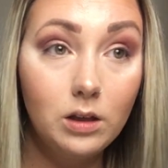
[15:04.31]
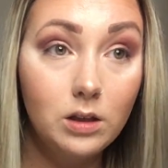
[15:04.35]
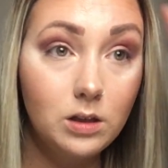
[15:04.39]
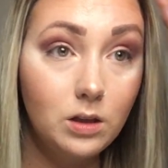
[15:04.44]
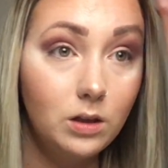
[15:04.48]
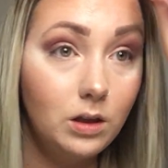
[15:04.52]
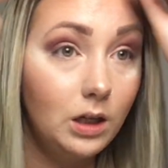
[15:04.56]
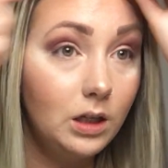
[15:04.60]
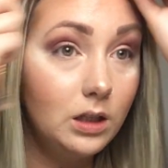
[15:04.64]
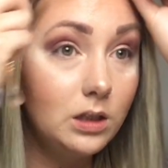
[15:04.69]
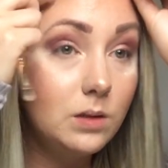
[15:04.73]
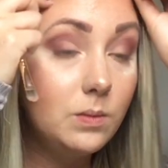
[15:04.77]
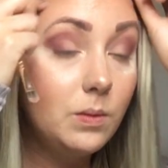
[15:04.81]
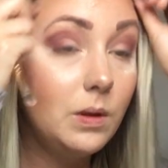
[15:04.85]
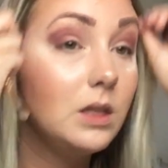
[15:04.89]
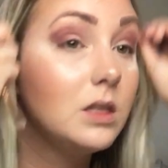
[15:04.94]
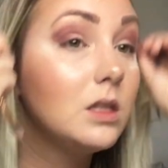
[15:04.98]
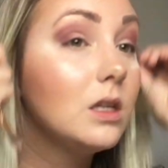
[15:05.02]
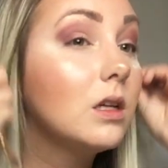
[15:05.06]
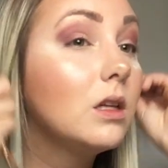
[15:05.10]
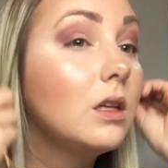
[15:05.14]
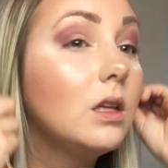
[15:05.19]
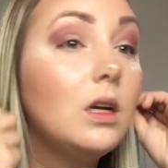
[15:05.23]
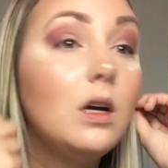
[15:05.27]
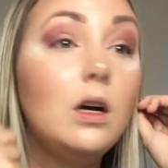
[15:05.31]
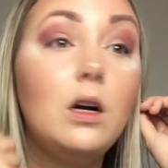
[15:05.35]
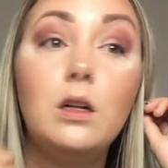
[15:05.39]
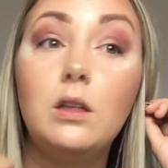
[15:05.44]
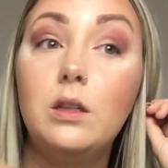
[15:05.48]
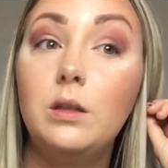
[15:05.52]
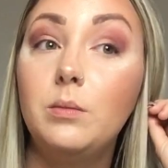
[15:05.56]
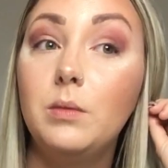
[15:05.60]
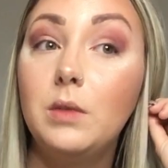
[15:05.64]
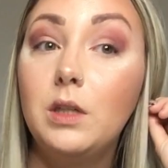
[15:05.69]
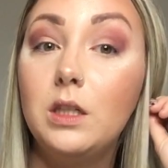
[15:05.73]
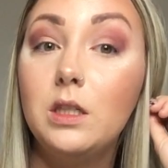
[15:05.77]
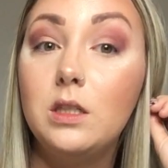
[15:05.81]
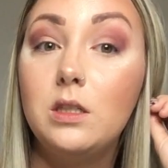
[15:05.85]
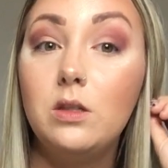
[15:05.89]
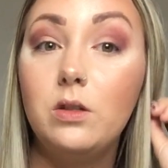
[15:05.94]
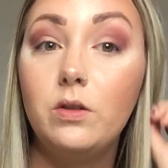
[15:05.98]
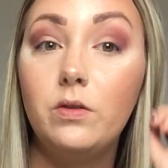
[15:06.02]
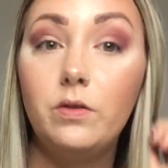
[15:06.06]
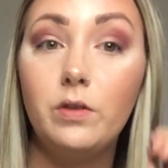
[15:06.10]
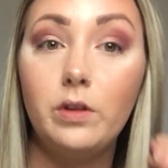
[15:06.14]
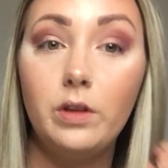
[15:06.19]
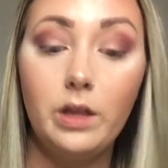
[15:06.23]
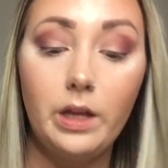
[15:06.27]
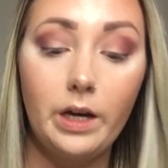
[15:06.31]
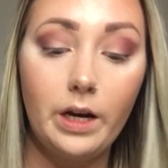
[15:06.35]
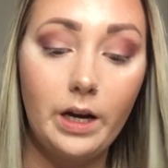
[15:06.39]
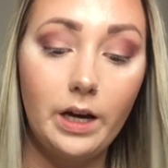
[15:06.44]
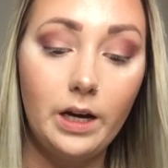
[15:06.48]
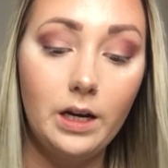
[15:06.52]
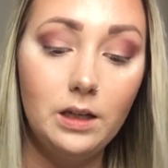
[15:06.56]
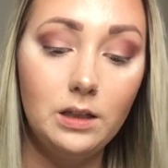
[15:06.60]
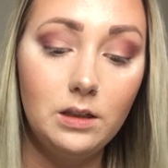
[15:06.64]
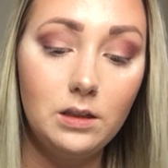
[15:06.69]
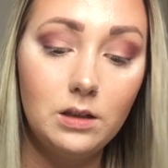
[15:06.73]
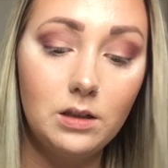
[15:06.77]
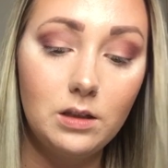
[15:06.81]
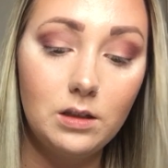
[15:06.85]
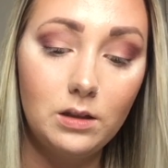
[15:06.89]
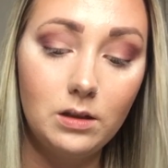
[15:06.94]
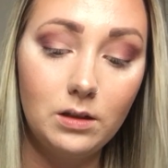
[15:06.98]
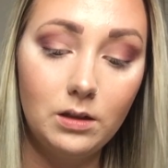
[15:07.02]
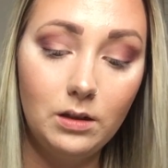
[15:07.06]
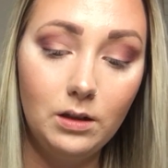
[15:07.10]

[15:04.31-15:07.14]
so that's basically all I'm gonna do for that.